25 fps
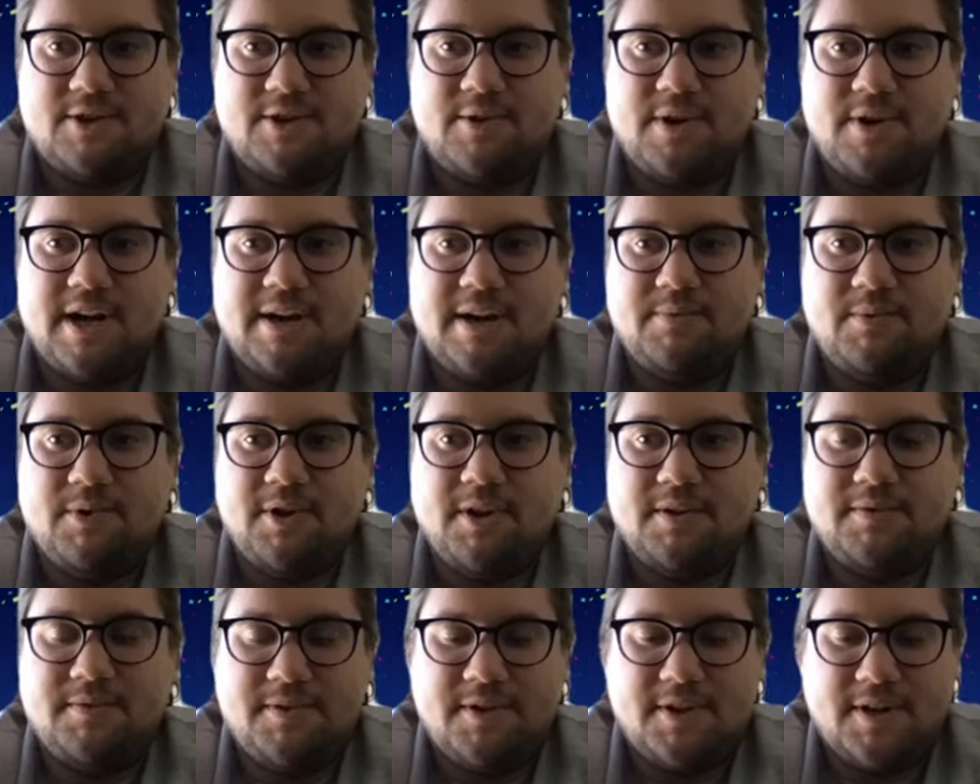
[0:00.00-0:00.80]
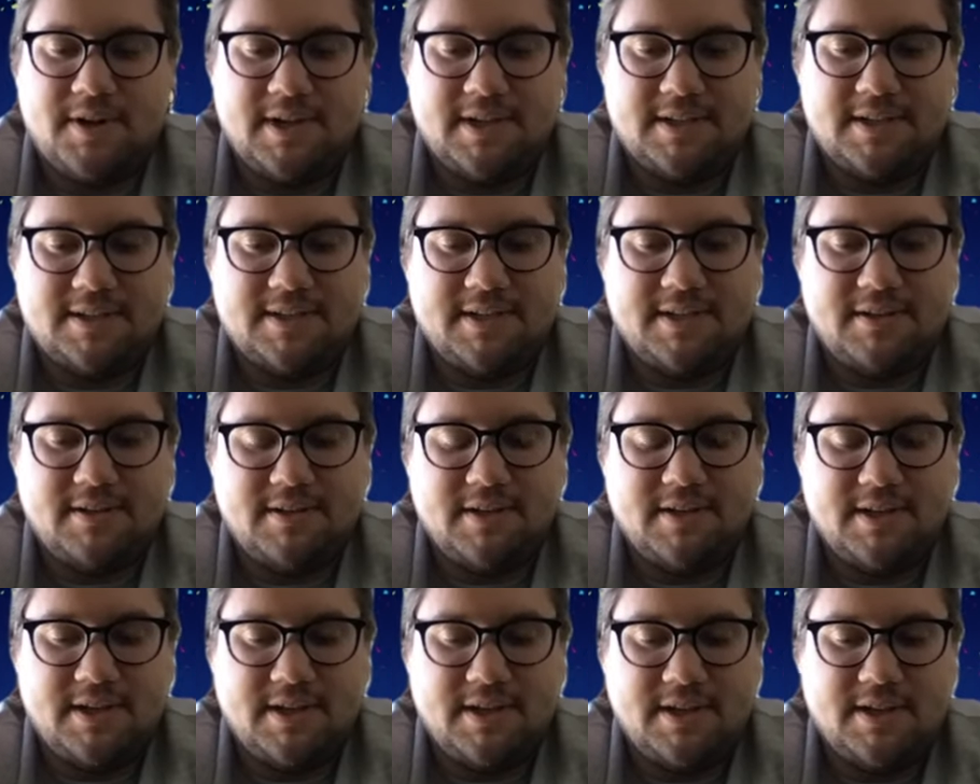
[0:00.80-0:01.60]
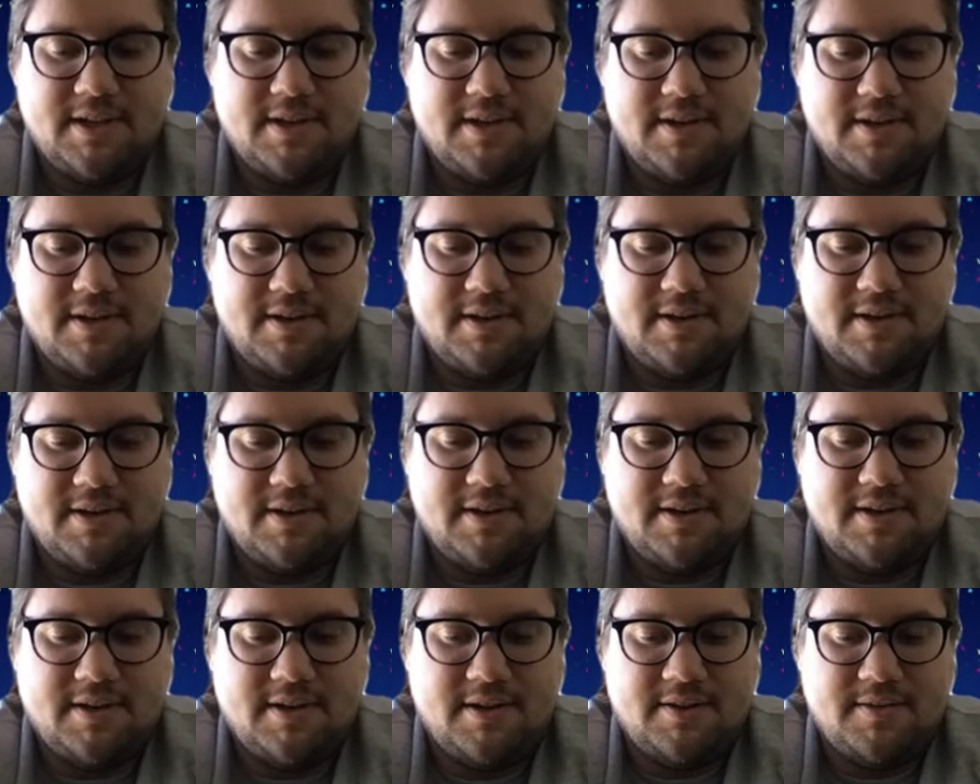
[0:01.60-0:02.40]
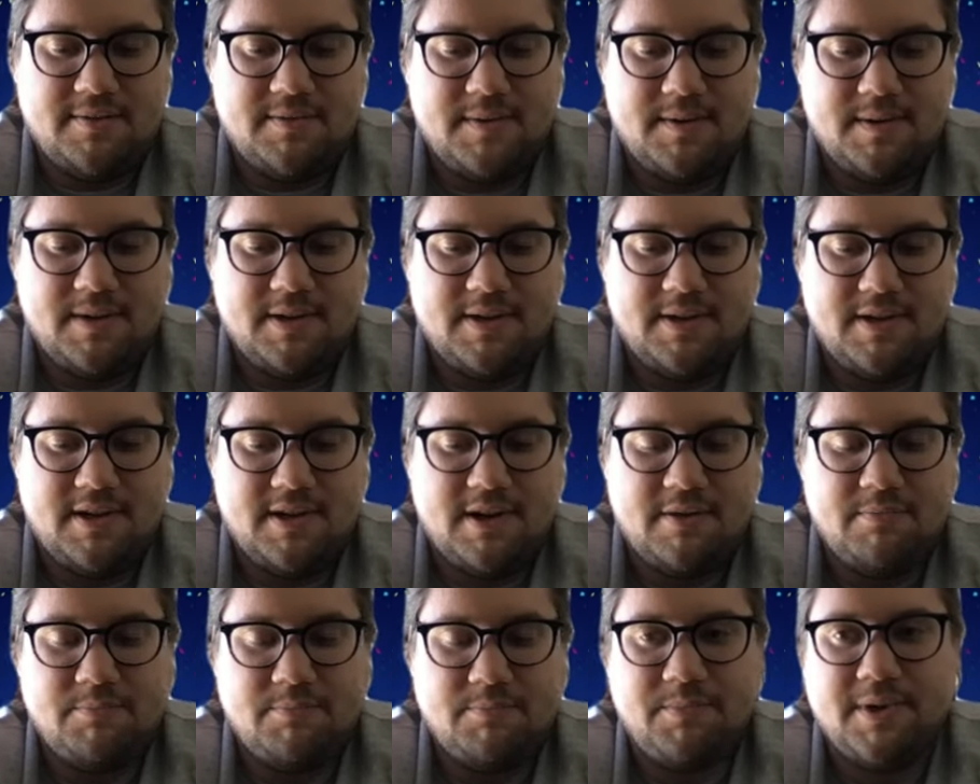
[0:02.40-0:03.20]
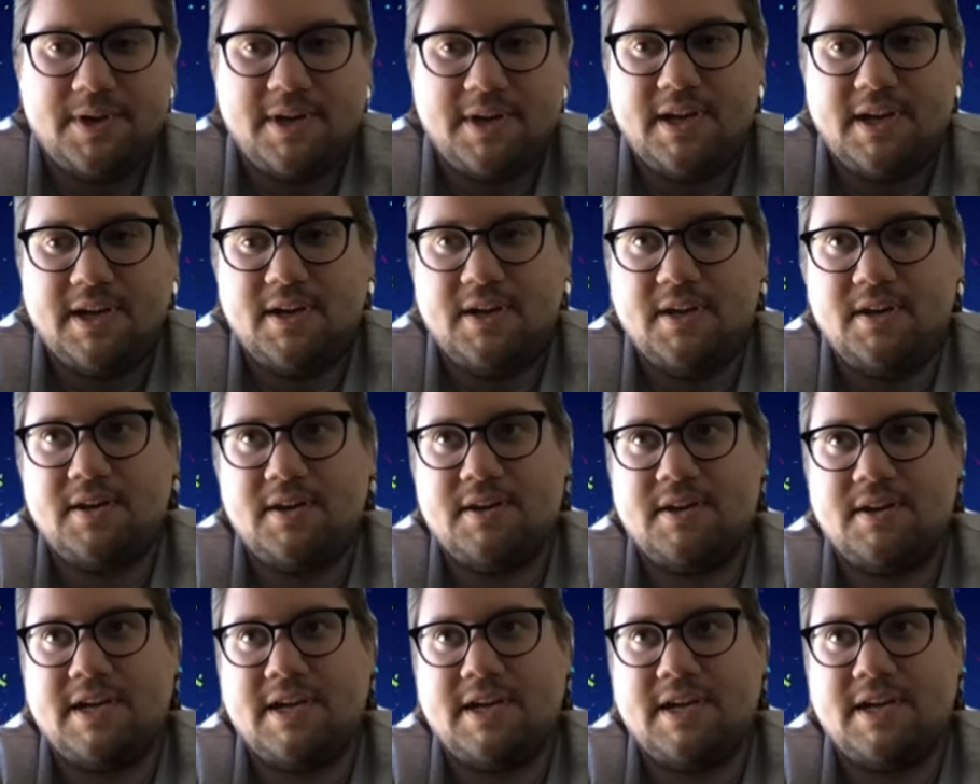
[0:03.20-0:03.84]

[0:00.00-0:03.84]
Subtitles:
I work for a consulting company,